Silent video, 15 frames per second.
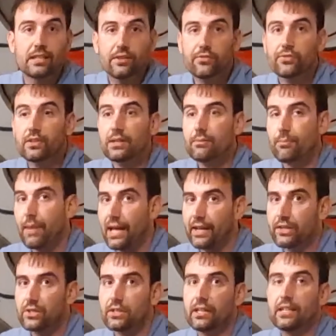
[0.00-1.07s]
different
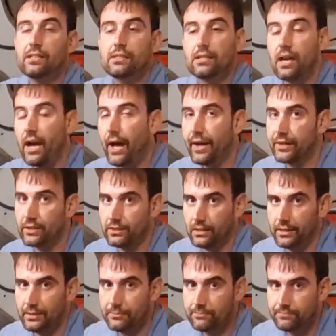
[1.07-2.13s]
matter
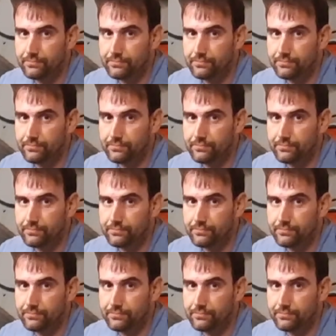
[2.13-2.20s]
entirely.